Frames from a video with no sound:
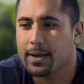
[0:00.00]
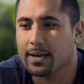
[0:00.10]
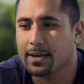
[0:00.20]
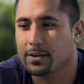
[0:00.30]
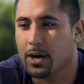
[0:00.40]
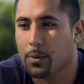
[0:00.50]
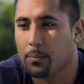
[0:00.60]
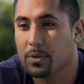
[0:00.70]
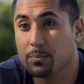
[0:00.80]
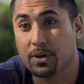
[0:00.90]
And
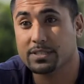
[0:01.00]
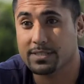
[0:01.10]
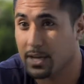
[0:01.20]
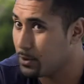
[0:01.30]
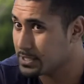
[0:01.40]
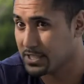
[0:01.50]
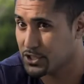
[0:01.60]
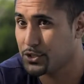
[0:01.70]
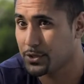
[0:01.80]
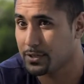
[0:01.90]
me personally, I was the
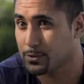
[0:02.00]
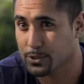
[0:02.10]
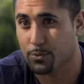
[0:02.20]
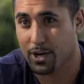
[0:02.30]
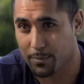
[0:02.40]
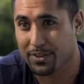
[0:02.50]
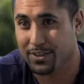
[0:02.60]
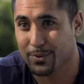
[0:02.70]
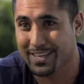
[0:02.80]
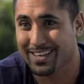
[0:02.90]
student who was worrying about
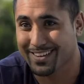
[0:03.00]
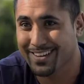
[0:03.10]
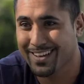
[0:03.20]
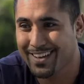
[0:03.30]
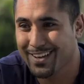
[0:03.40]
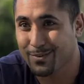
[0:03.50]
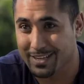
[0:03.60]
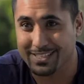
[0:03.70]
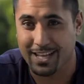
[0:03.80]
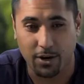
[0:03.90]
their weekend.
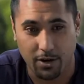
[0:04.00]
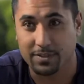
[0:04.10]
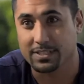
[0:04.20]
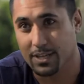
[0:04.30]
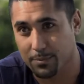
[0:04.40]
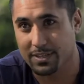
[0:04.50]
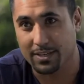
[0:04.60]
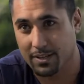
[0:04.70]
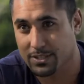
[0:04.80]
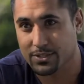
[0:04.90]
Whereas now, obviously, I'll be
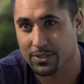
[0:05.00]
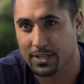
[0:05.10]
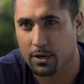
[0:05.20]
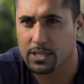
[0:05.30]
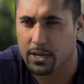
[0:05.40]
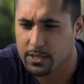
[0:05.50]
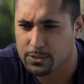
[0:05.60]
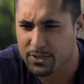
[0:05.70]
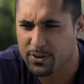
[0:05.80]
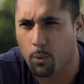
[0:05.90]
the other student. And I was
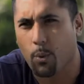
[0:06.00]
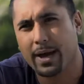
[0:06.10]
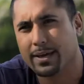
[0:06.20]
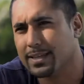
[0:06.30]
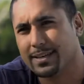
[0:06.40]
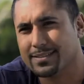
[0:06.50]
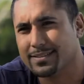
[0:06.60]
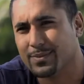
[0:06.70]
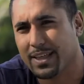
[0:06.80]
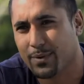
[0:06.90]
wondering why that
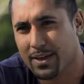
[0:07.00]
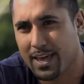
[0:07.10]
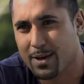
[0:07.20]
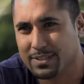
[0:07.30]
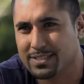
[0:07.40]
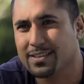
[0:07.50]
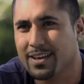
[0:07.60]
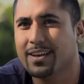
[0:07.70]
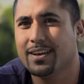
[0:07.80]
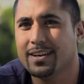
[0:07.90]
happens.
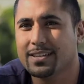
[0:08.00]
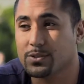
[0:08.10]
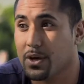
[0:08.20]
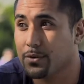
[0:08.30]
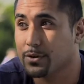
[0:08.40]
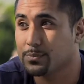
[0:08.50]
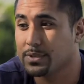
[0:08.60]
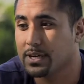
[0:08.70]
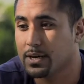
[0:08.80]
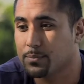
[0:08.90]
So I thought it would
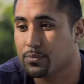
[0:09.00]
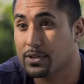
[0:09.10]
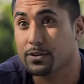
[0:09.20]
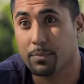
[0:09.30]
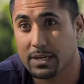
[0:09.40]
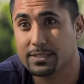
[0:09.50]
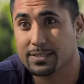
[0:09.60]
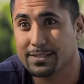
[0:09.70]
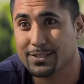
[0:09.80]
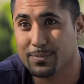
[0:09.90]
be a pretty good
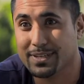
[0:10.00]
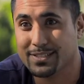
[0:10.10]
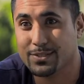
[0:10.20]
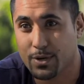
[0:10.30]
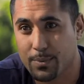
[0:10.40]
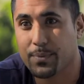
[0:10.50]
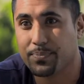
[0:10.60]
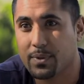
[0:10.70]
master's topic to talk about.